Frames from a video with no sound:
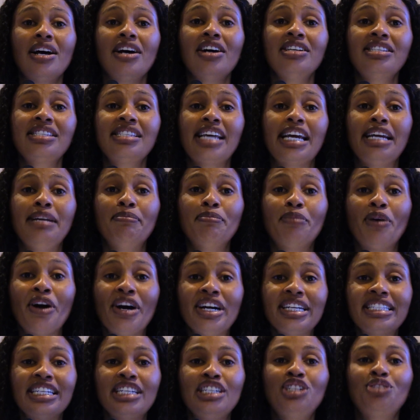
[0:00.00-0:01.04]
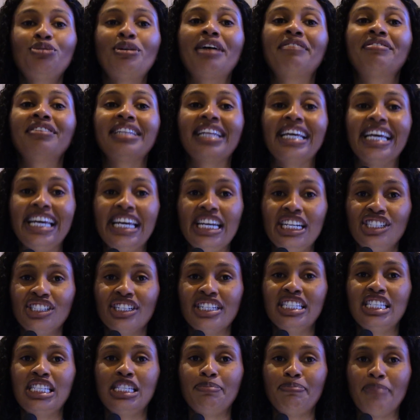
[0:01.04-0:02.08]
a St. Martin travel
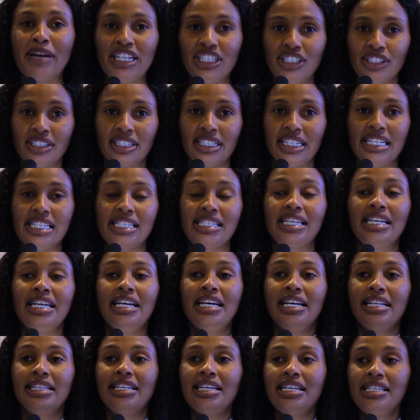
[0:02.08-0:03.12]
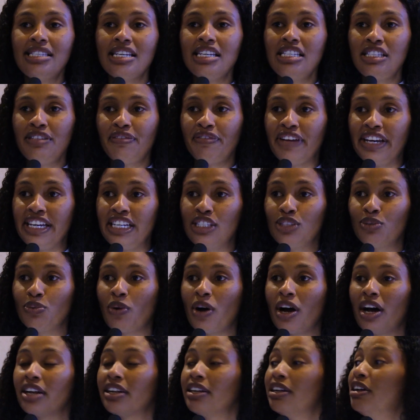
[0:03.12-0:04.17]
agent specialist. This is phase
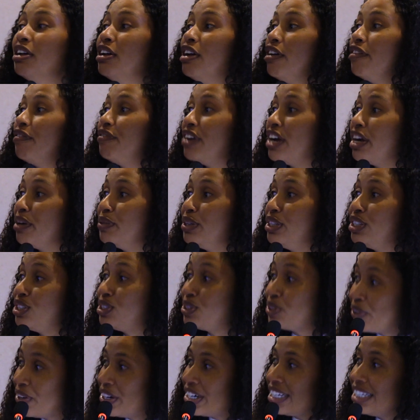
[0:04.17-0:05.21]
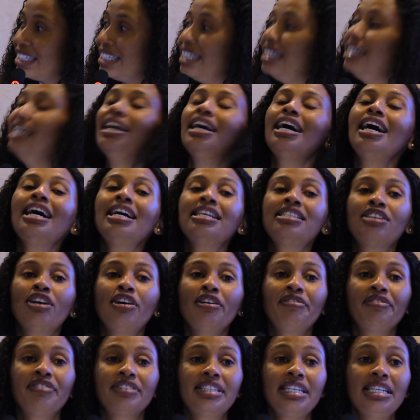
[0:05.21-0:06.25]
1. Very shortly, as
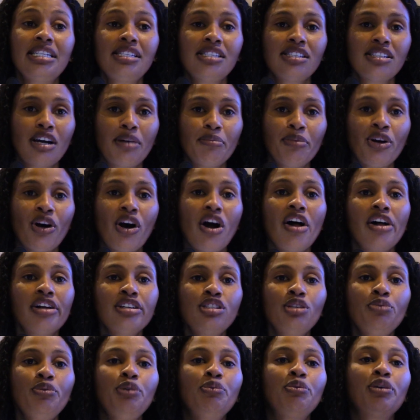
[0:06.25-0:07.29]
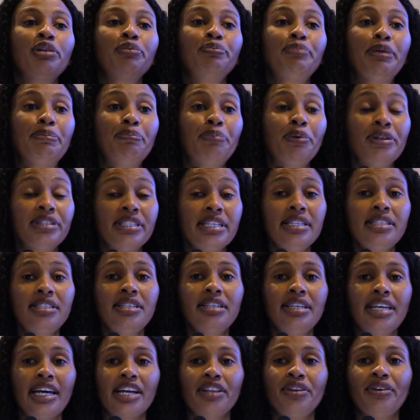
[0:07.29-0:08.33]
of this summer also, we will be putting
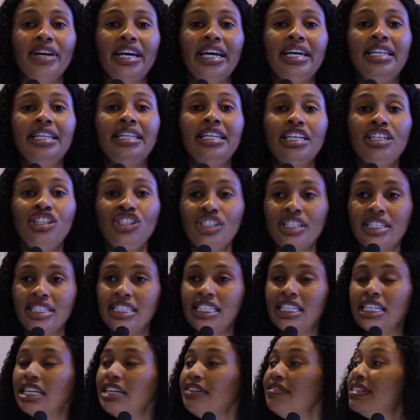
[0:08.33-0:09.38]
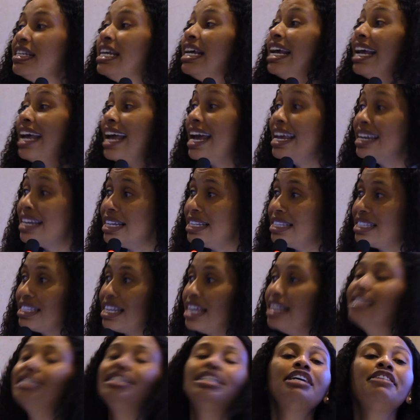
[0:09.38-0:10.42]
together initiatives and
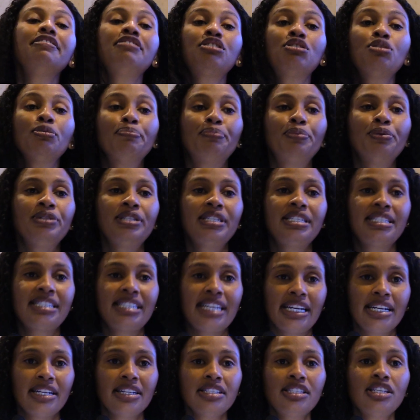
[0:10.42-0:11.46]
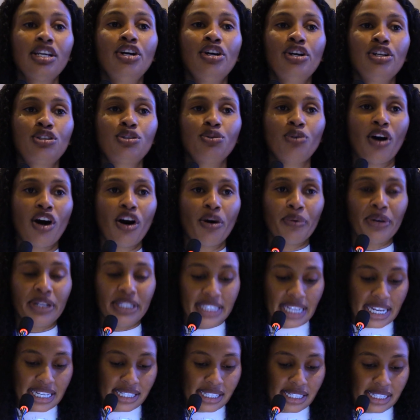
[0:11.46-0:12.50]
incentives to boost sales to our
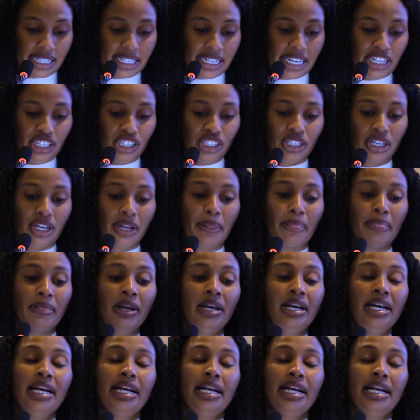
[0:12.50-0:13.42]
destination.